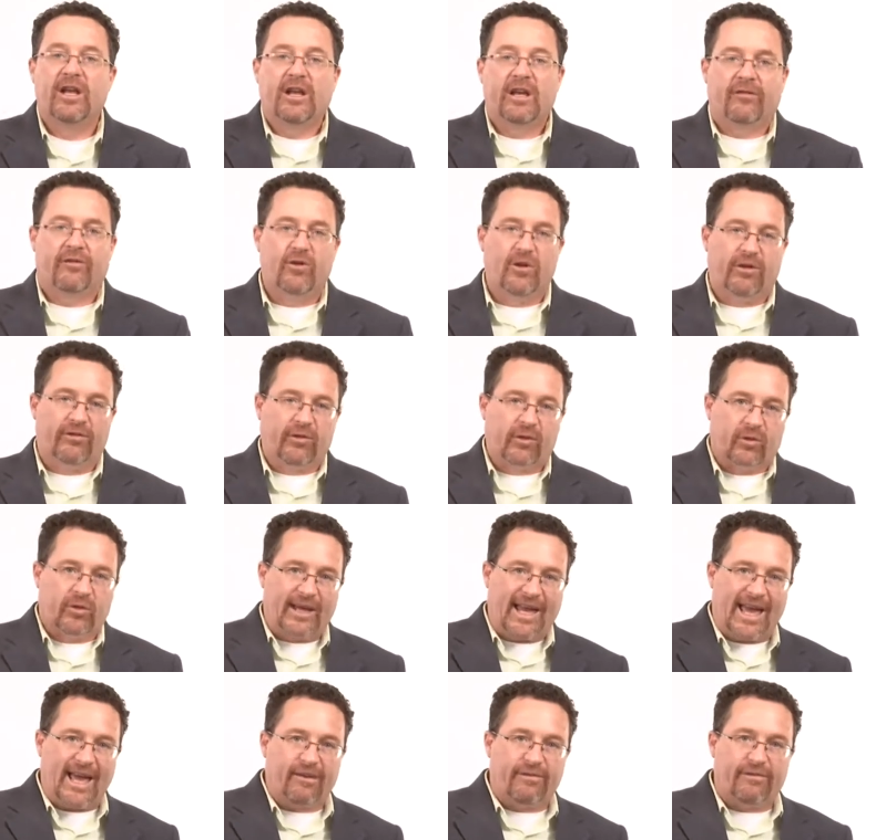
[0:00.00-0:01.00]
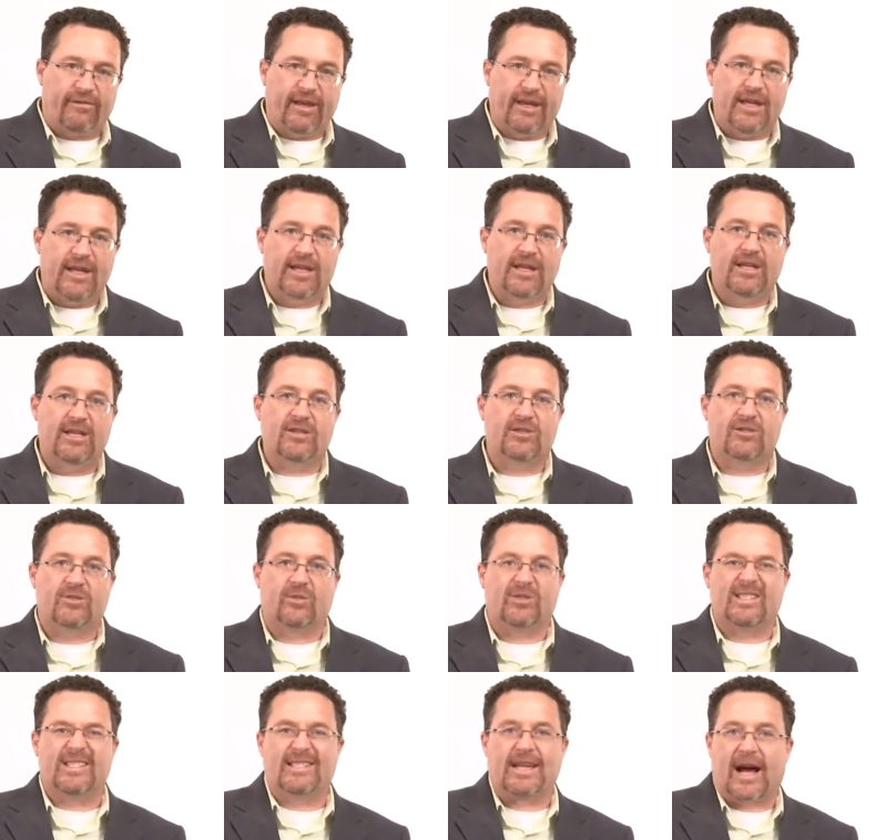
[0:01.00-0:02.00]
If you have little cafes
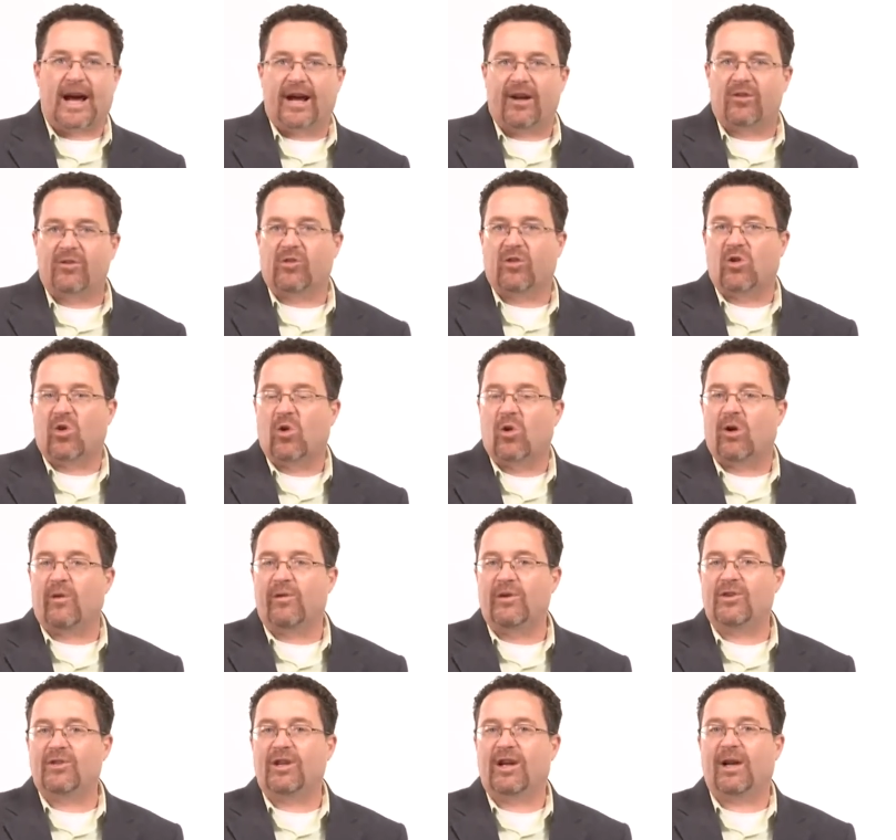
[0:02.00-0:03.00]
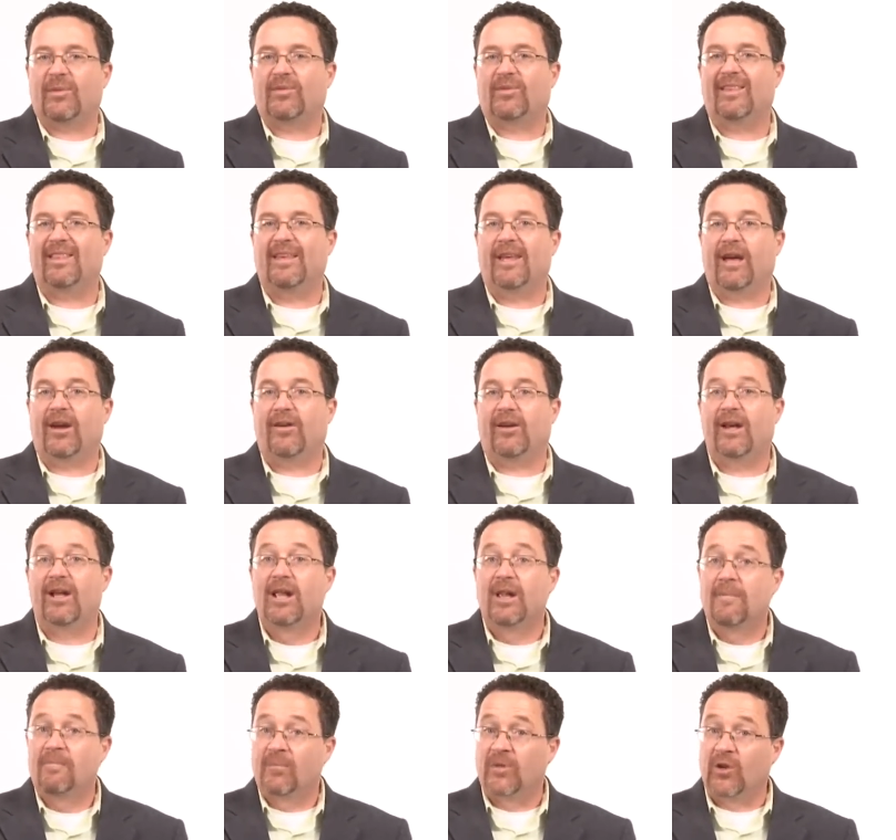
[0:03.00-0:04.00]
or diners or coffee shops in the area,
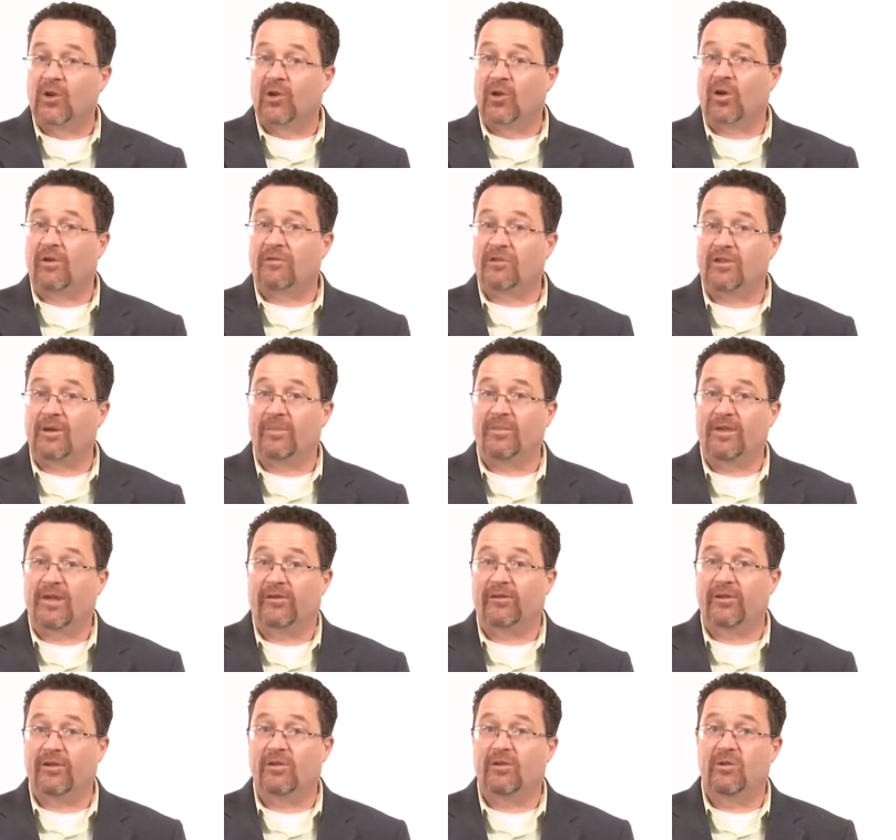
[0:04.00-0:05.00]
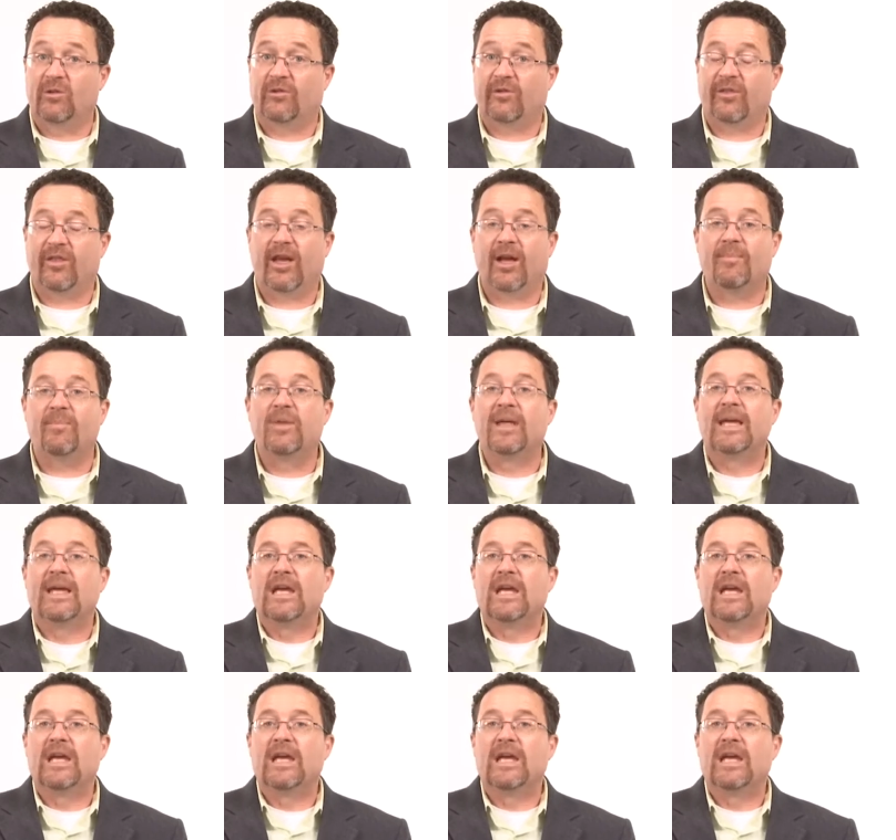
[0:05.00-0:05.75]
and you're looking for something different to do for them,